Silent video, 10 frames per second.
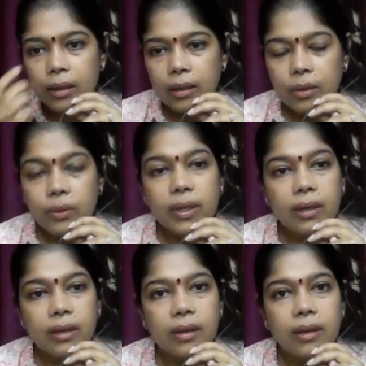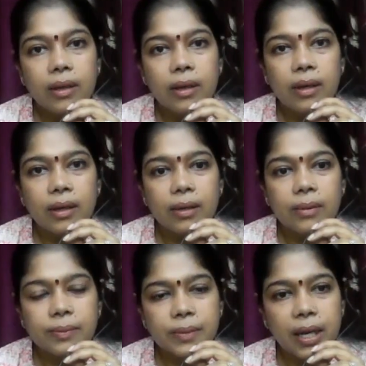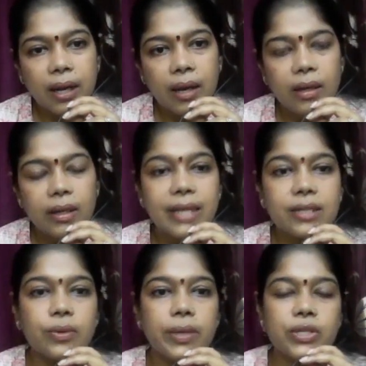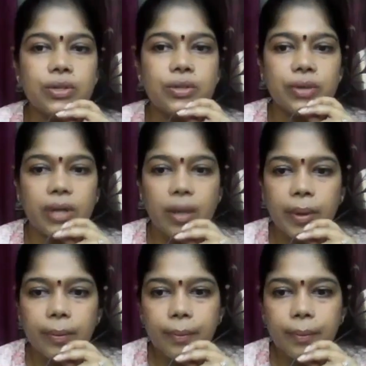Okay. Yeah. Next question, Riyama.